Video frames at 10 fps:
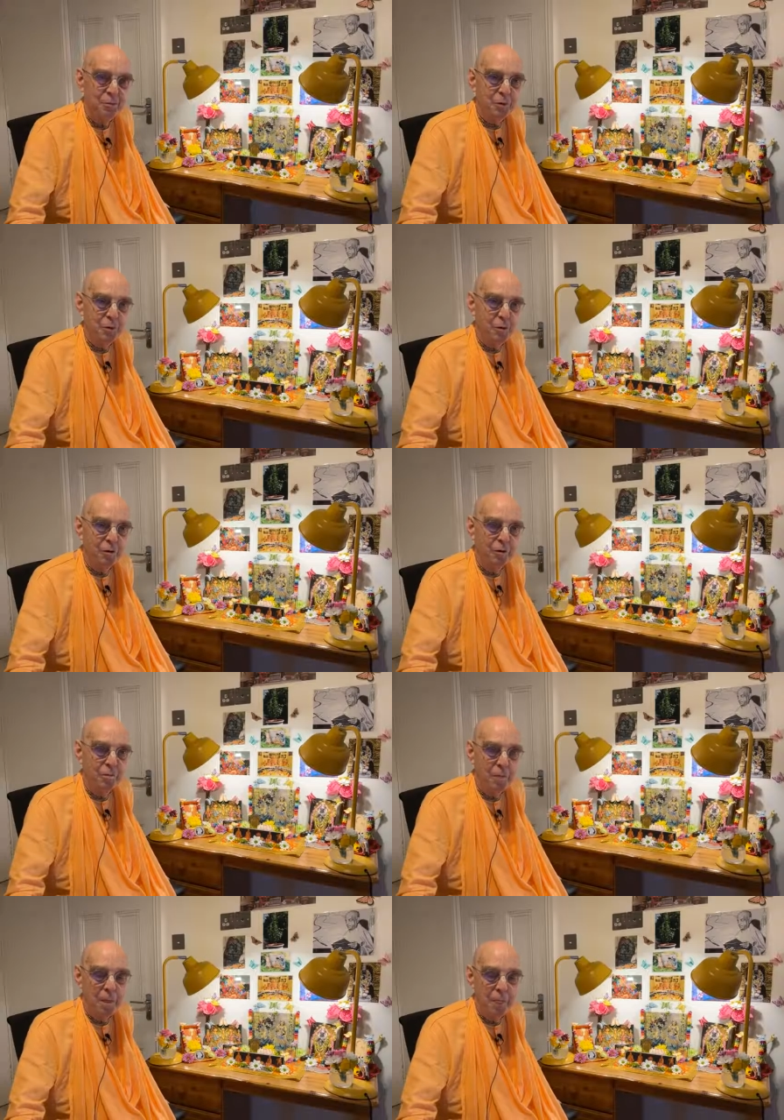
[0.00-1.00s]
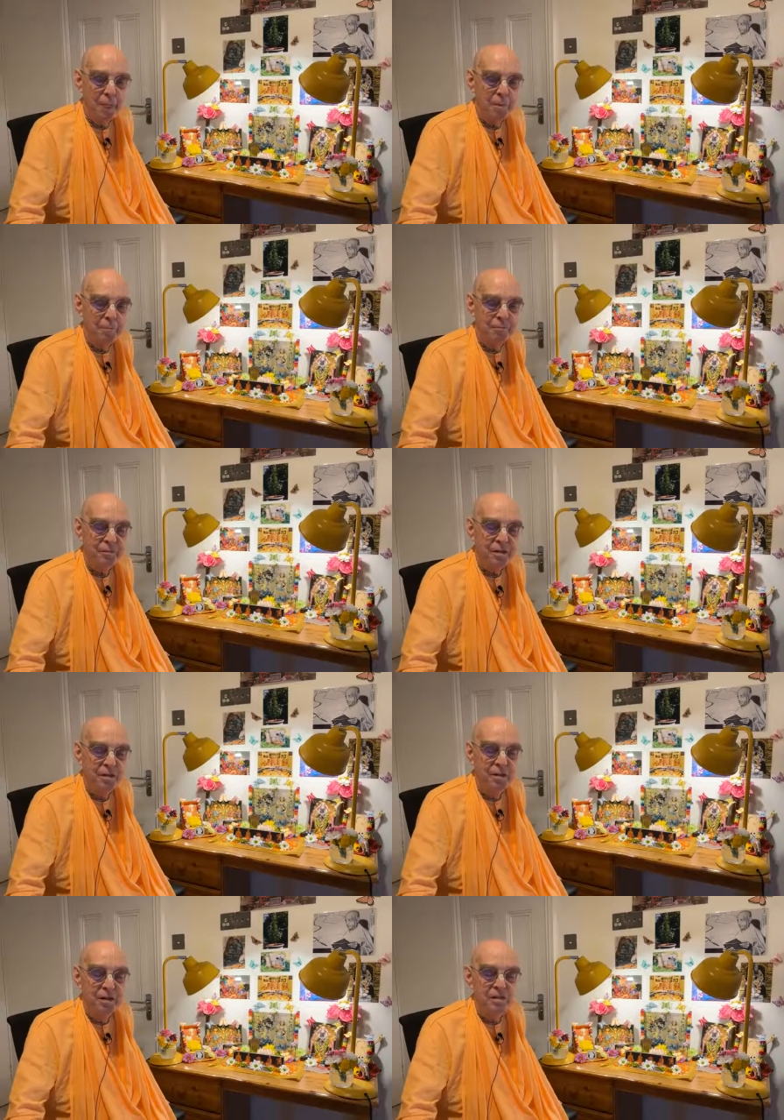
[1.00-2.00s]
Purport
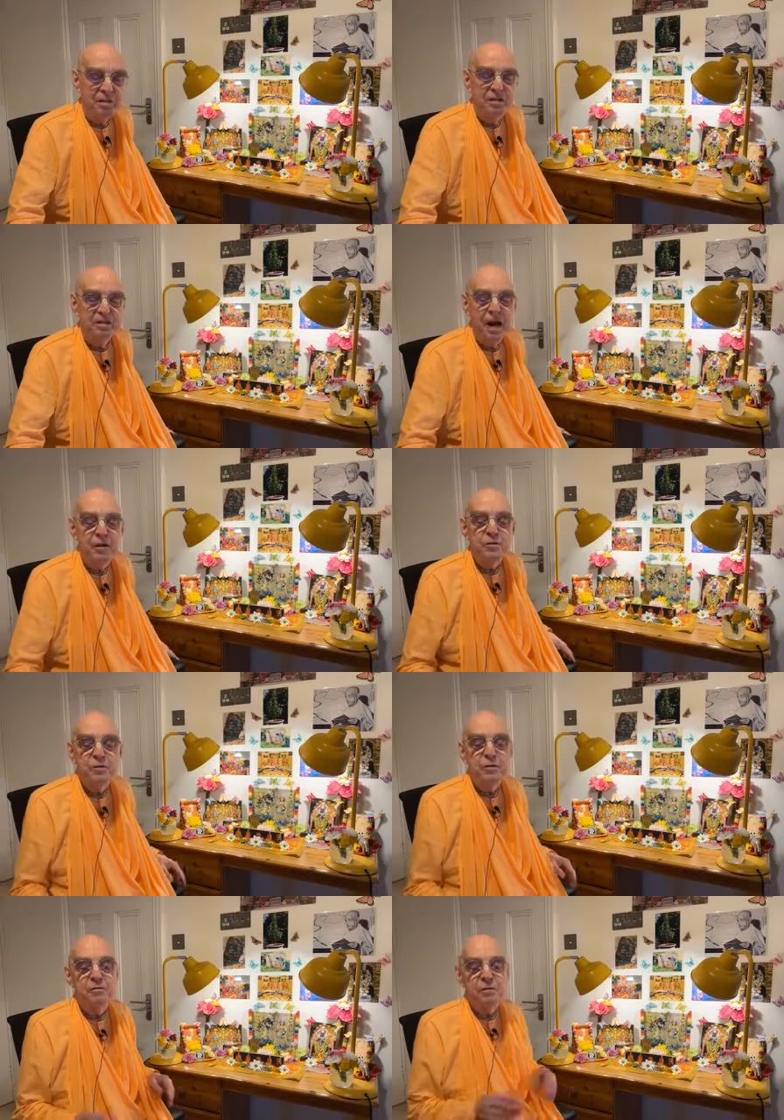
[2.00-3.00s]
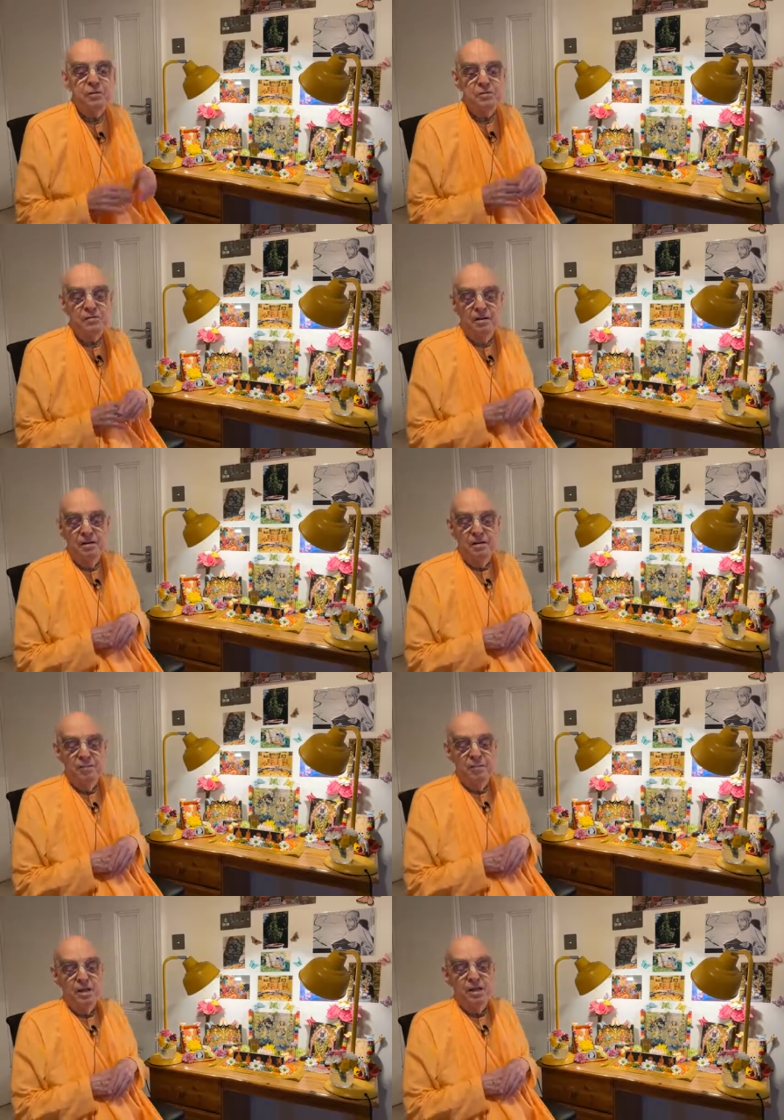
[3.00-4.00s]
The entire universe
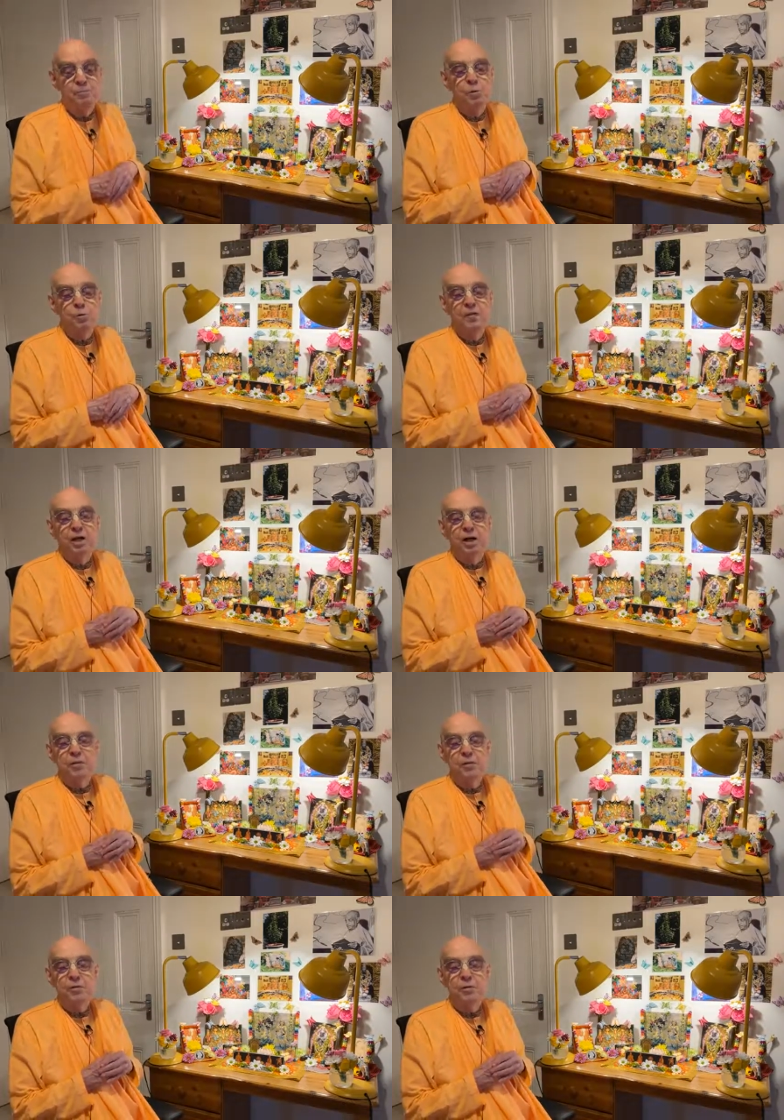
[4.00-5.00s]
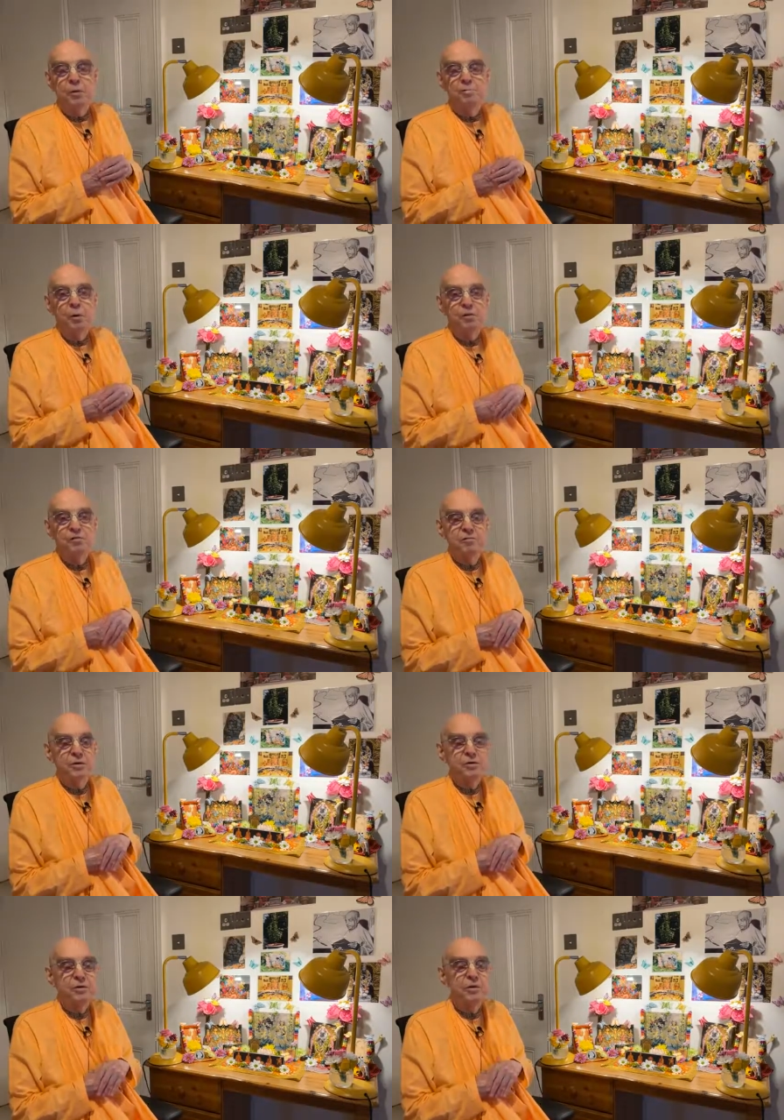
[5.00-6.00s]
is moving under the three modes of
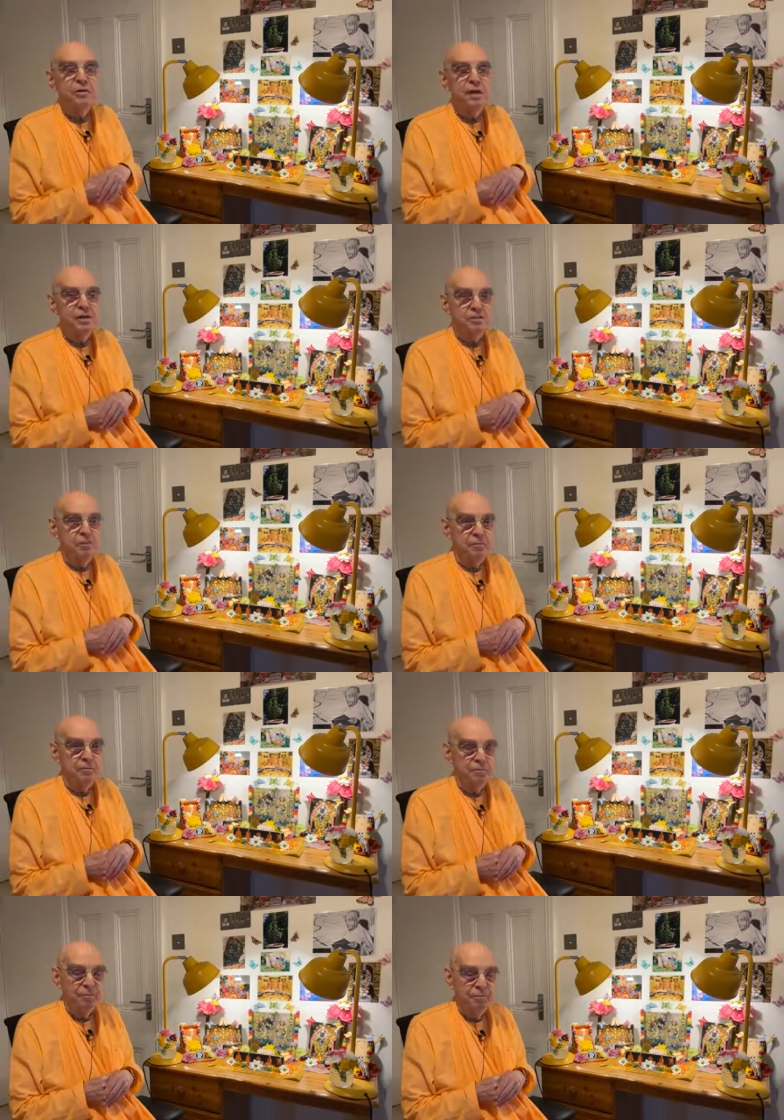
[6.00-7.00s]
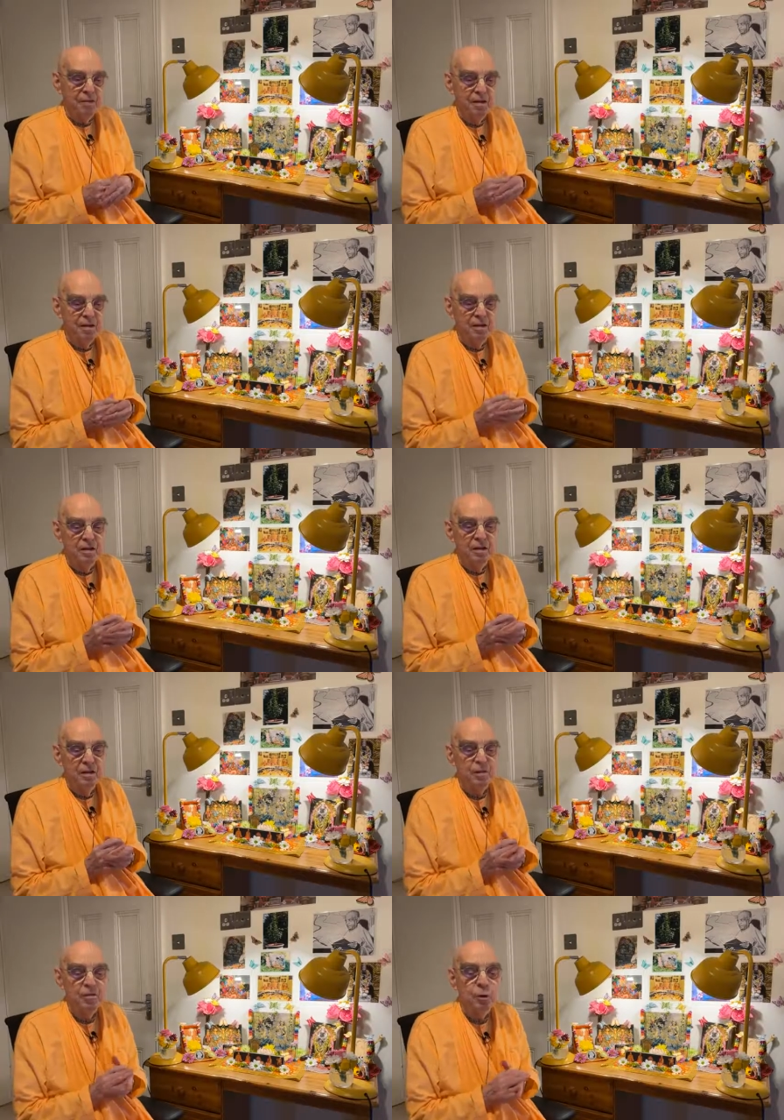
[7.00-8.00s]
material nature
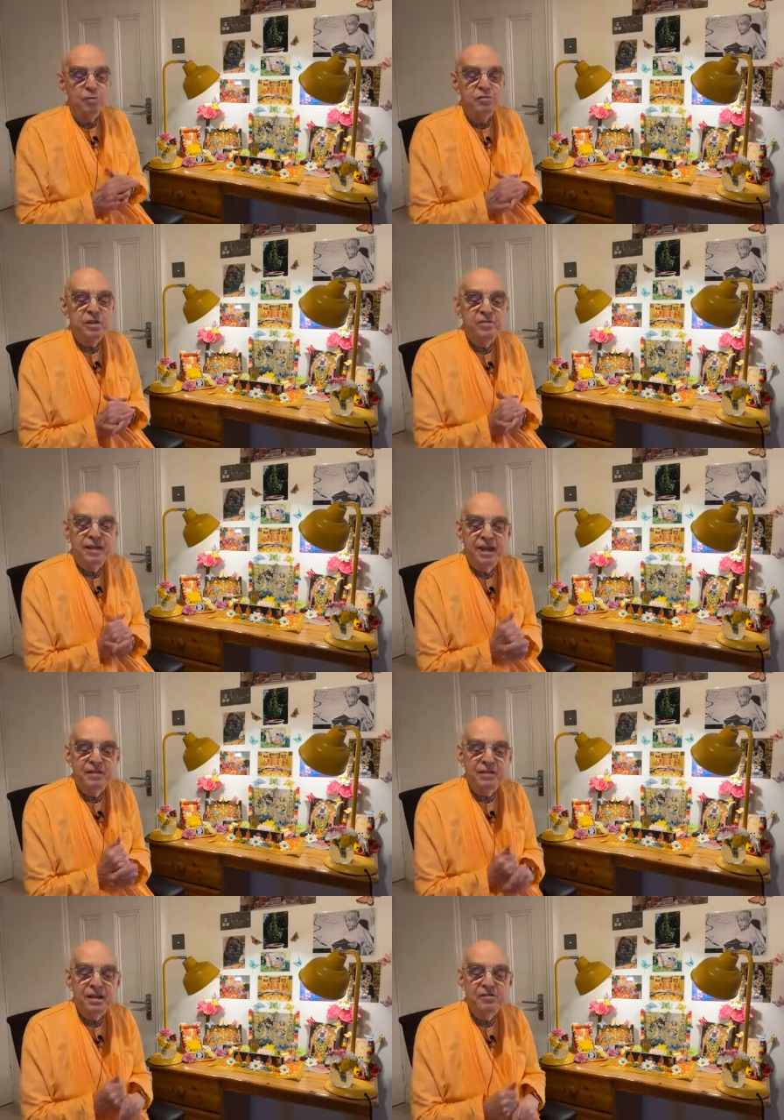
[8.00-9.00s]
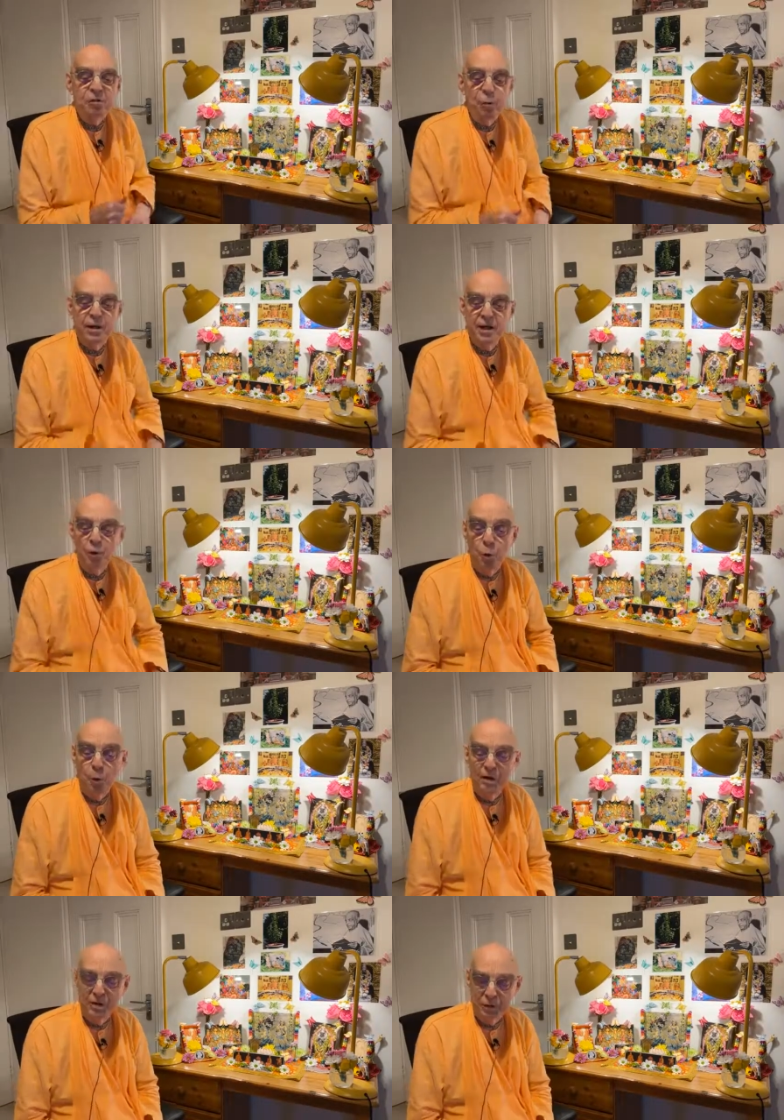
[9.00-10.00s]
those living entities who
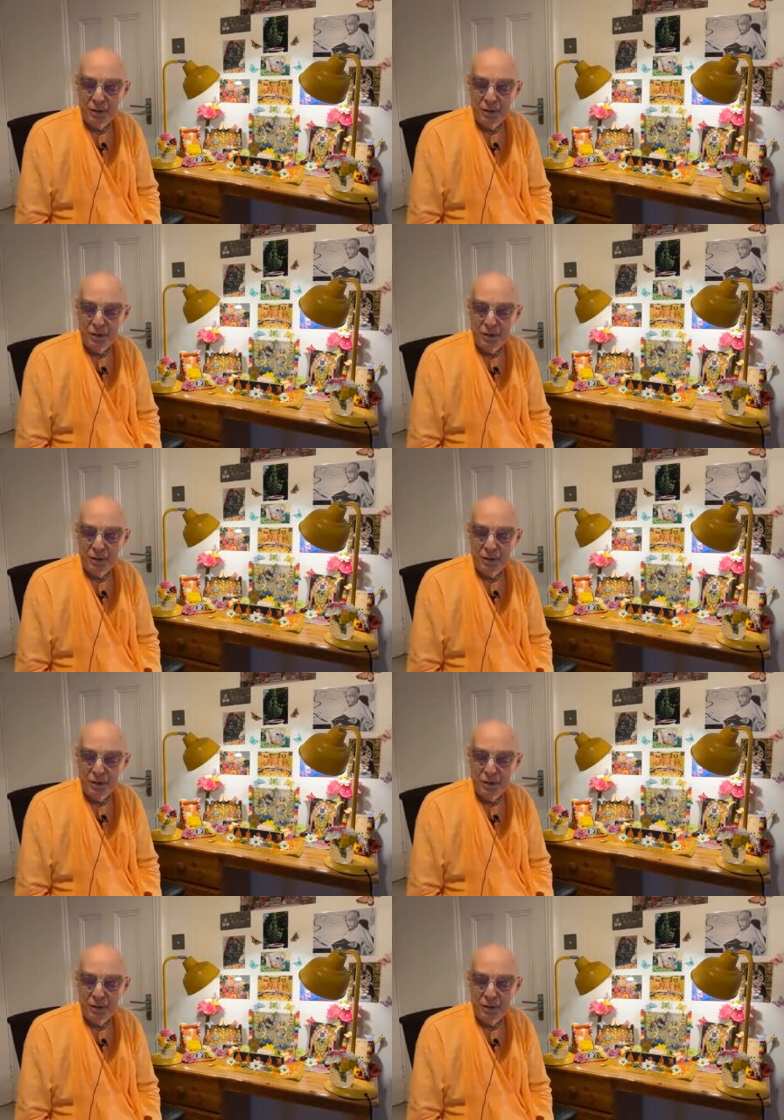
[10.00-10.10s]
are, in,